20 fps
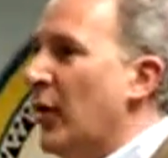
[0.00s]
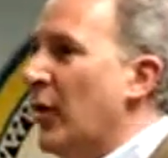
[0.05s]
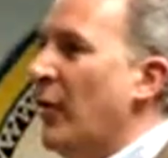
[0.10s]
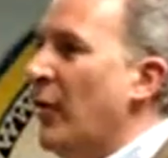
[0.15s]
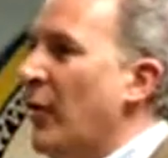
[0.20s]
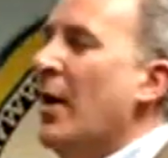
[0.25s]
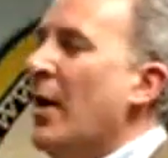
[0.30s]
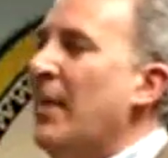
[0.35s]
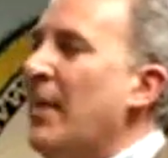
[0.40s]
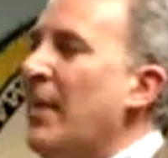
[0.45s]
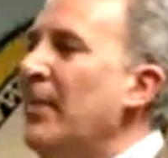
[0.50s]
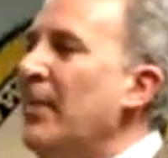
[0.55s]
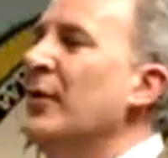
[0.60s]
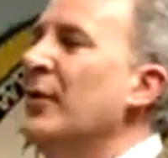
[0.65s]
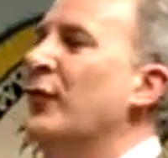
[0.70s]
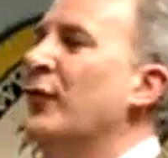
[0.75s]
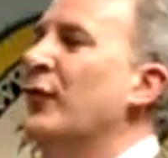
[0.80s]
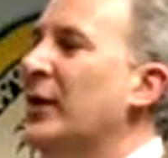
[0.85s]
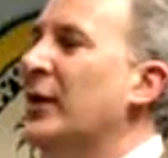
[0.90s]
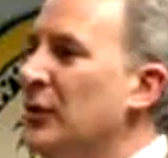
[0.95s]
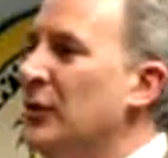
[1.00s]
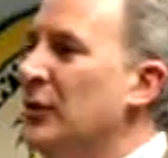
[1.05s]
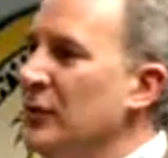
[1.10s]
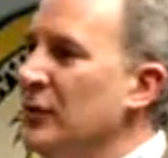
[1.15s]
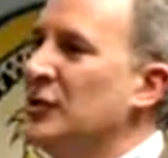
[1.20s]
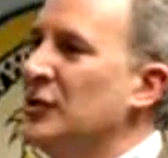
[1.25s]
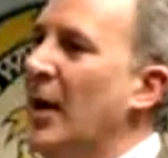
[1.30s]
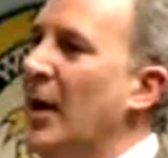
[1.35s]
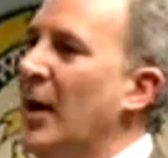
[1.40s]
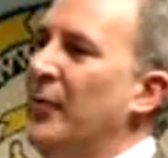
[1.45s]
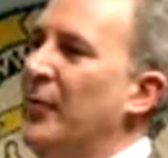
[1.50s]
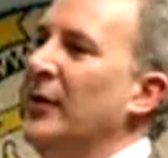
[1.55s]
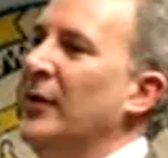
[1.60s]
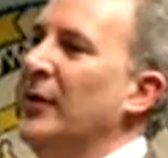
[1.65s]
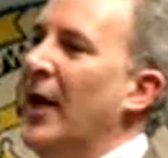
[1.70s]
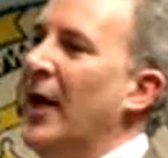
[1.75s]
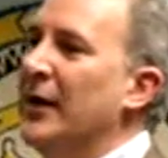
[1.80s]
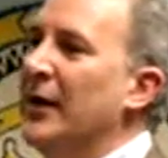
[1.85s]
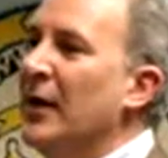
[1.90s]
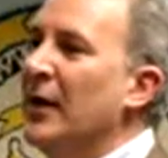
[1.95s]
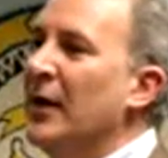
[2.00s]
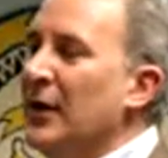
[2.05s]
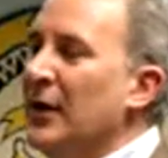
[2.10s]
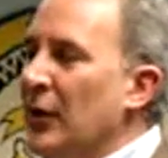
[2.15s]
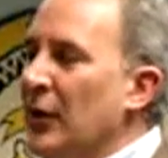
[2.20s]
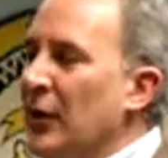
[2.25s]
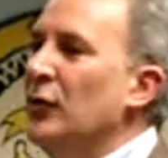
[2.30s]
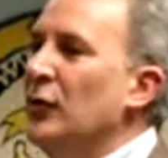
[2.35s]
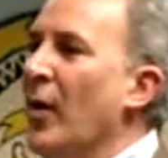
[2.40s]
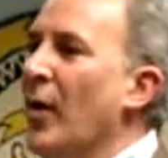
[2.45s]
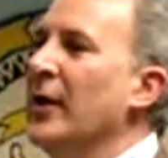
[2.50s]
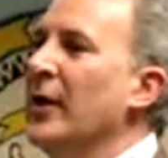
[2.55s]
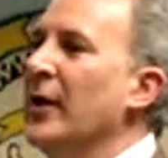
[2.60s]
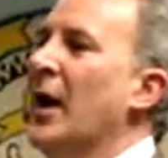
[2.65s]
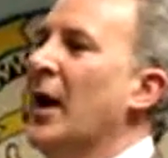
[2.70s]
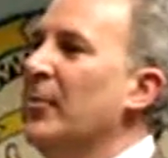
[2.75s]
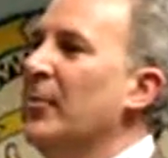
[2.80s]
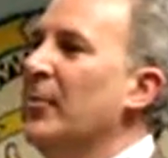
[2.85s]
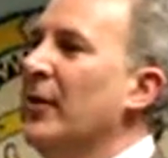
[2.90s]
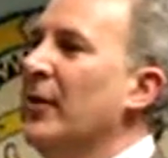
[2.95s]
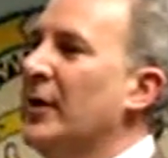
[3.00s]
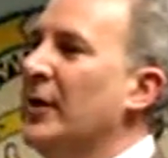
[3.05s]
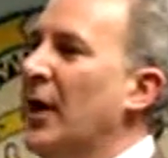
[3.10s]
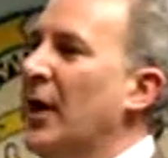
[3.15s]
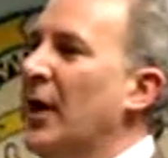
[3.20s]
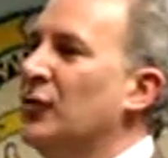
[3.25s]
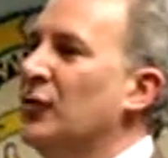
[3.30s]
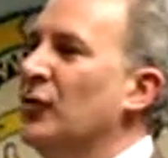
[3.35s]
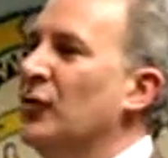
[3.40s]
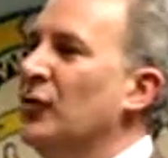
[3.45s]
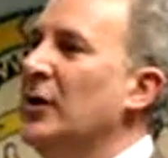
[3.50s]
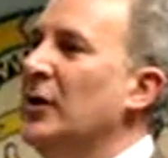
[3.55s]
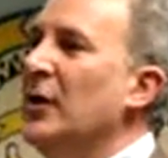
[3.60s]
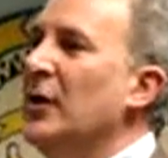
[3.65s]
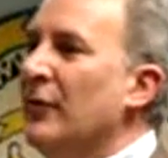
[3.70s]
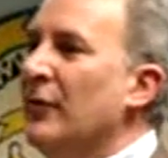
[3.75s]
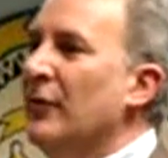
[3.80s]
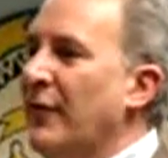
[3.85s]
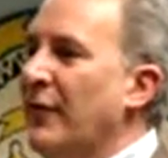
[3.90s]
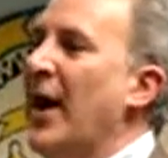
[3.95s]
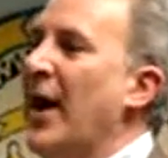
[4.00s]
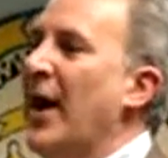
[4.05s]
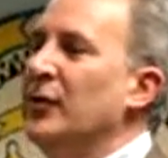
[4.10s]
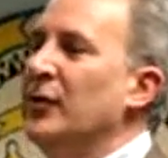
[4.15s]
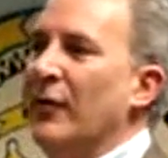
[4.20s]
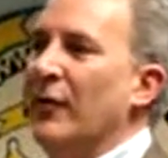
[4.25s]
So maybe if we can do something like, you know, you want to come into the country, fine.